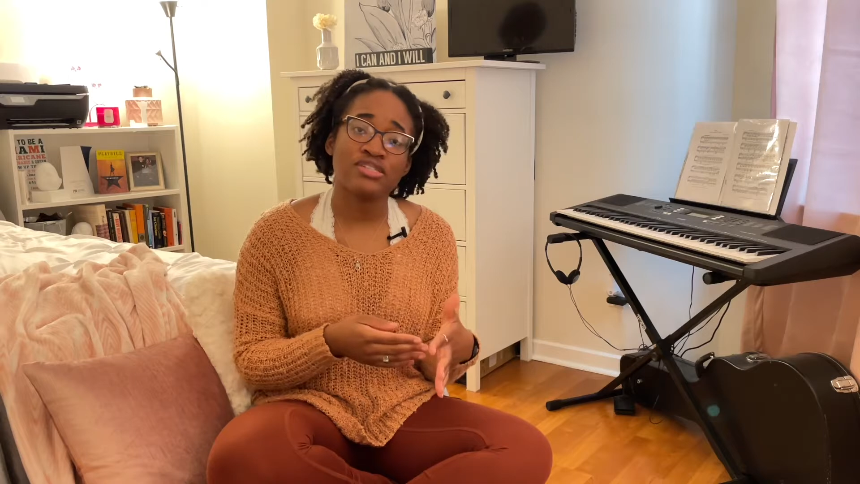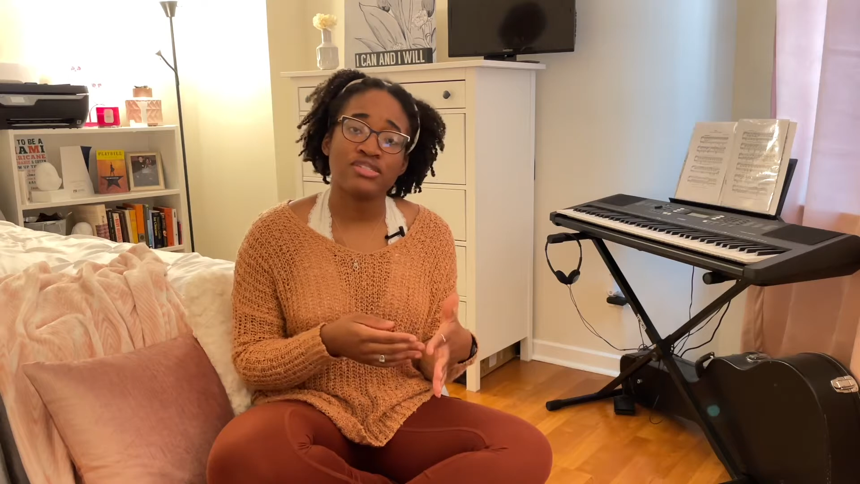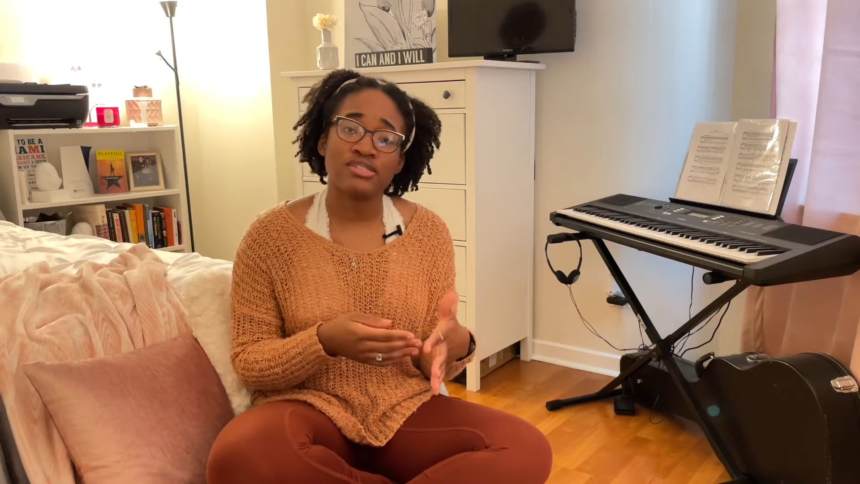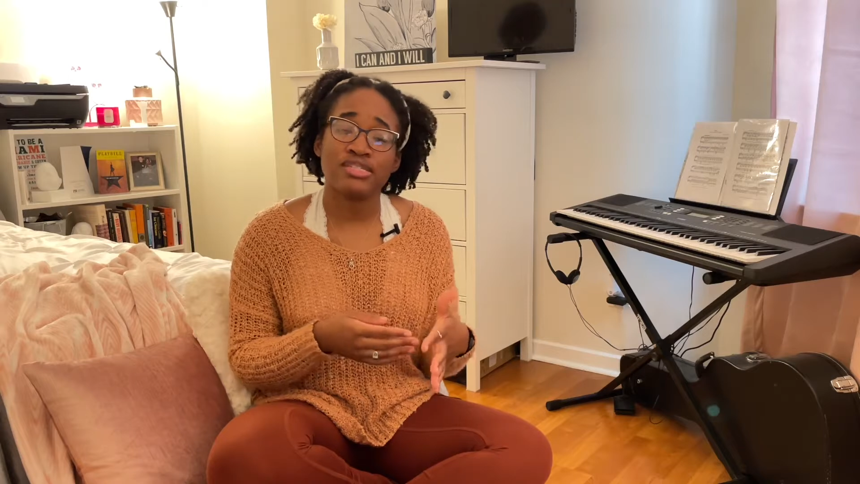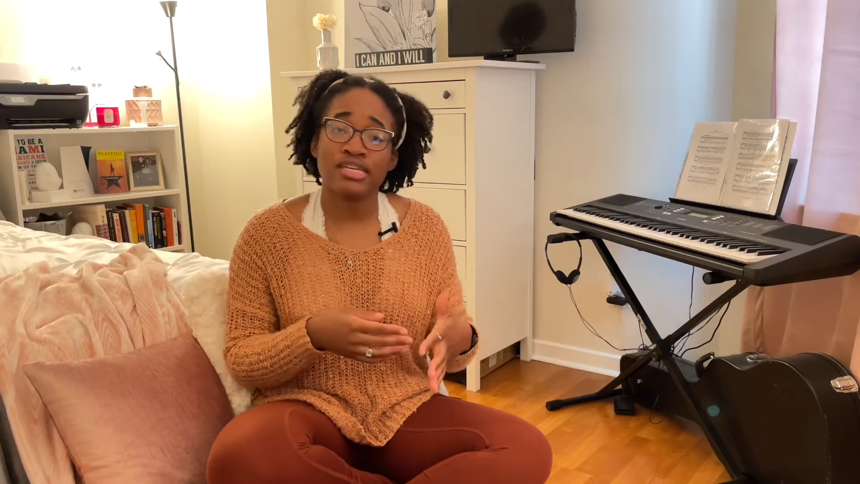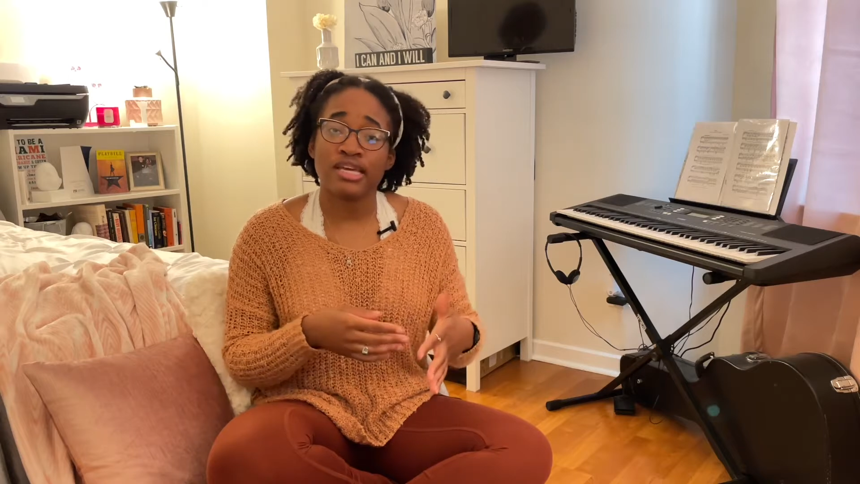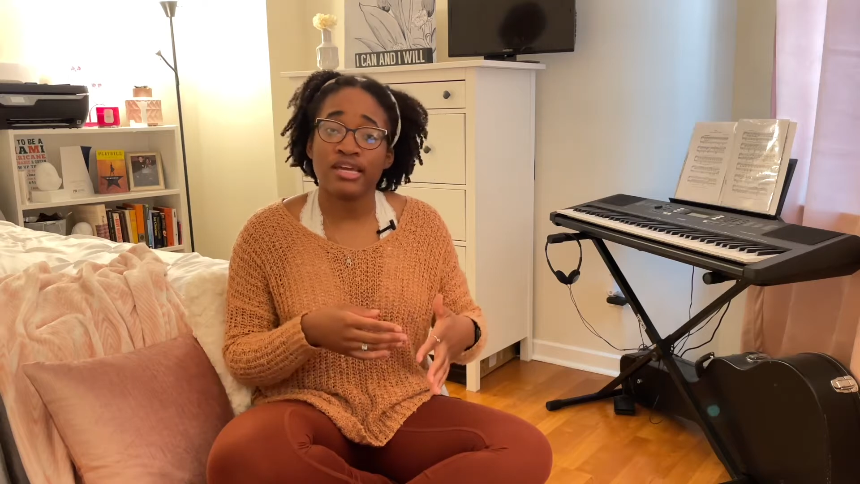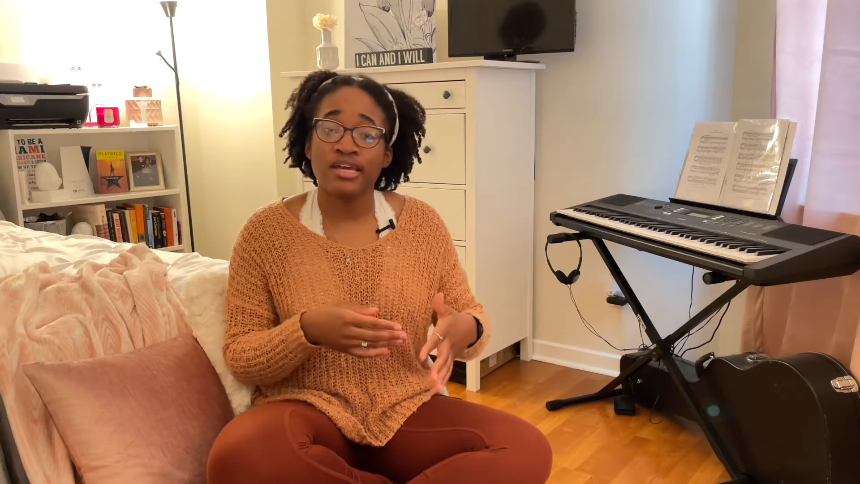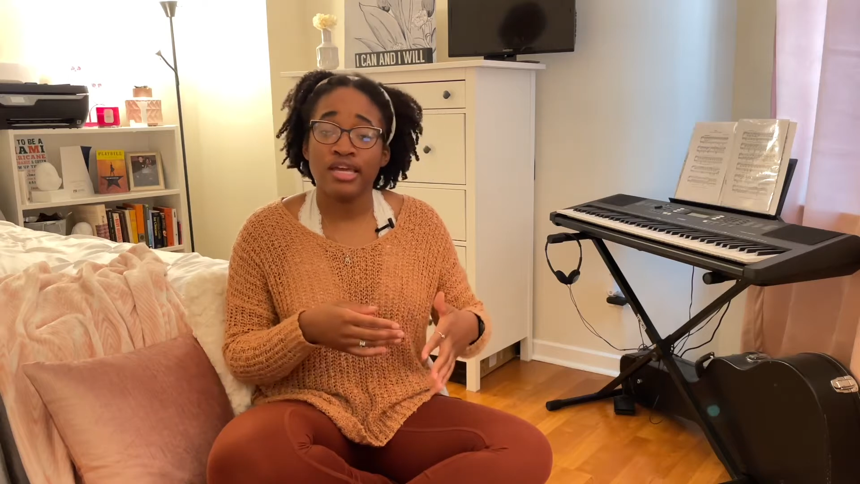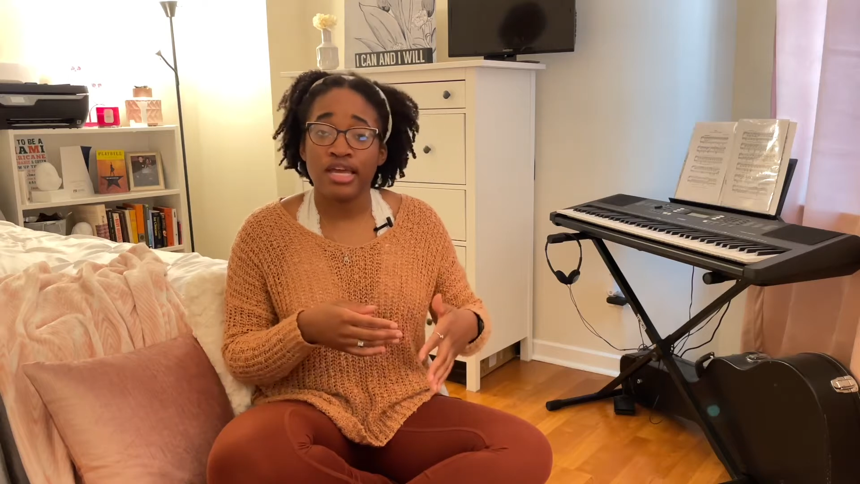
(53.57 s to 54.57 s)
and
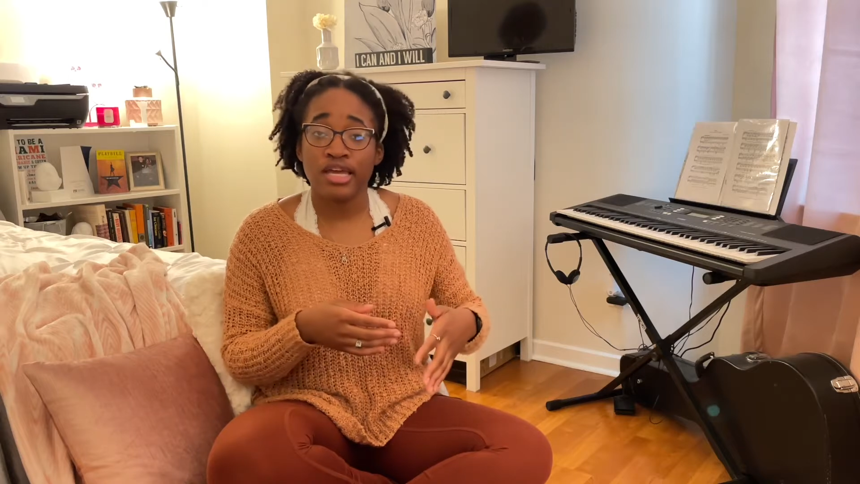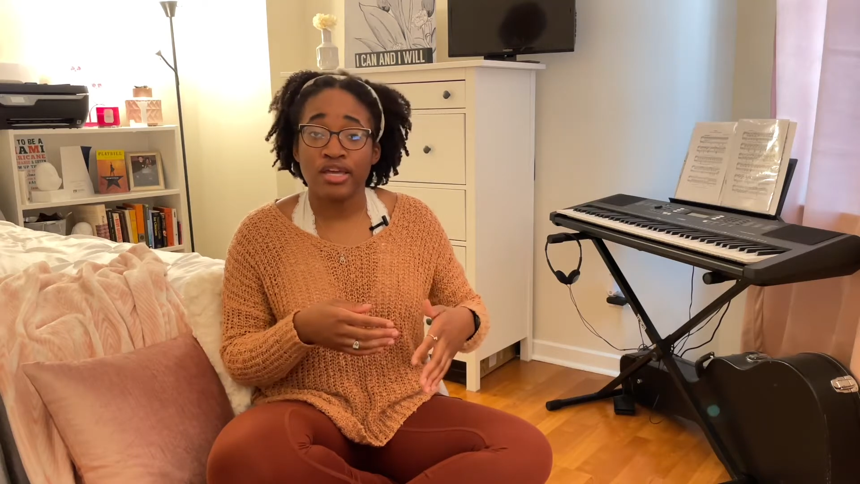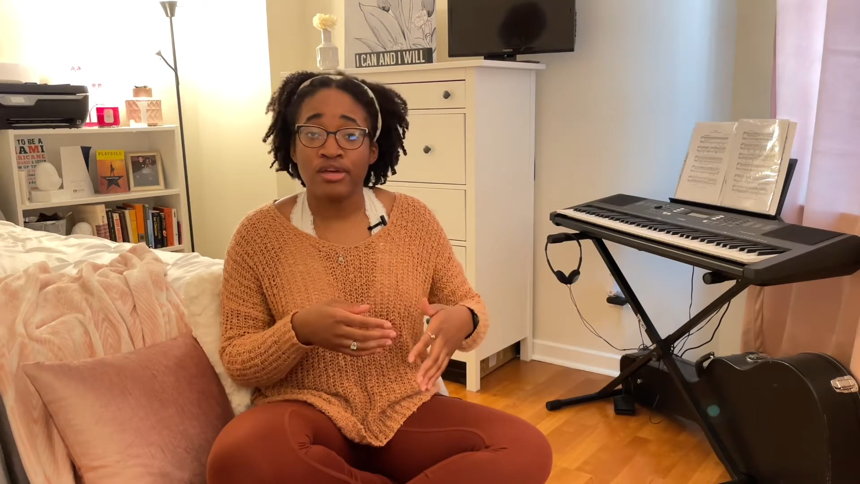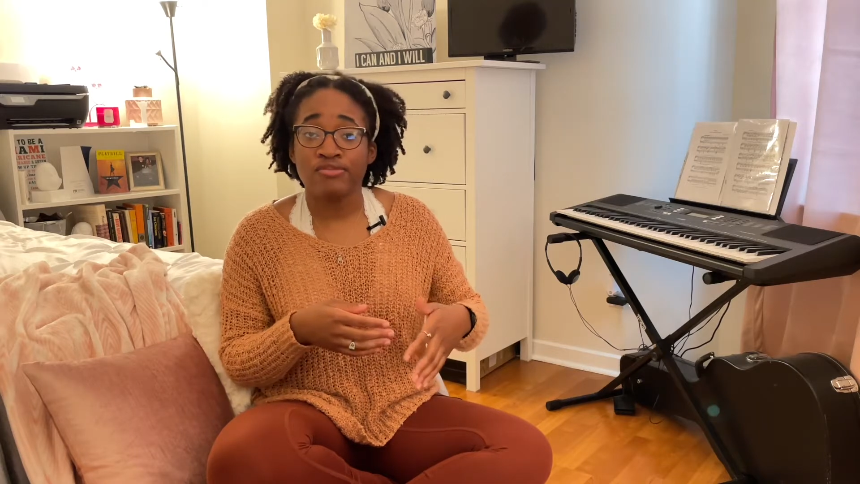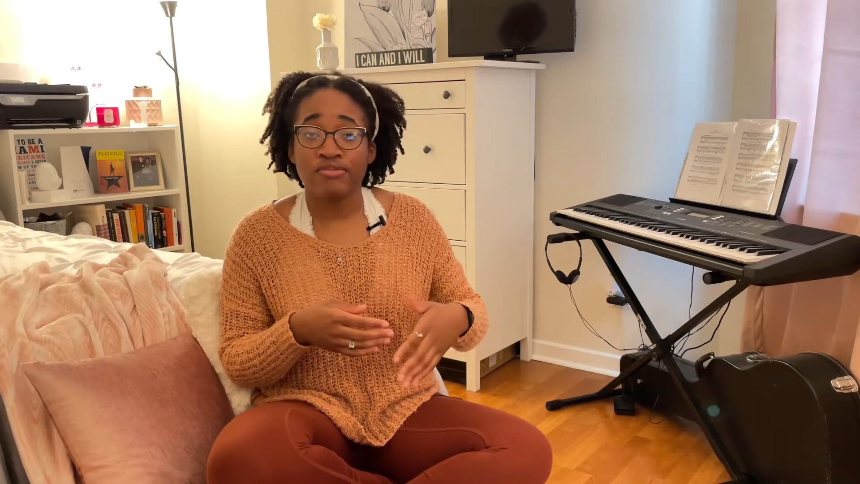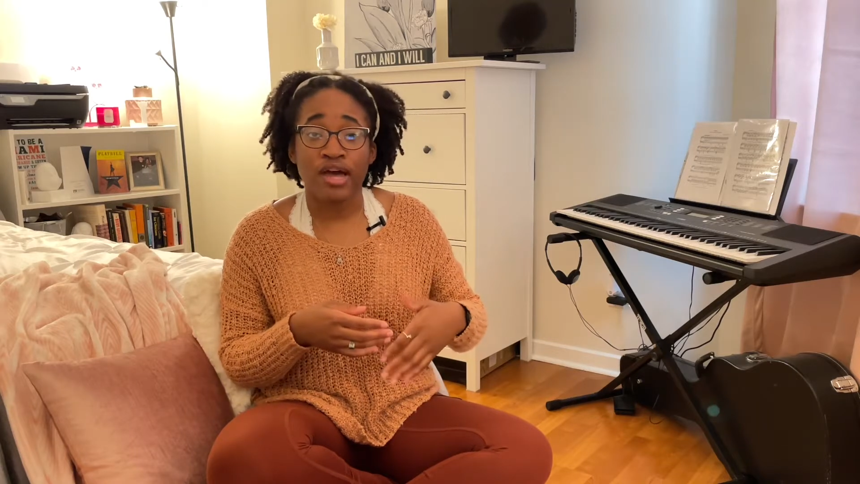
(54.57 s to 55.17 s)
see if,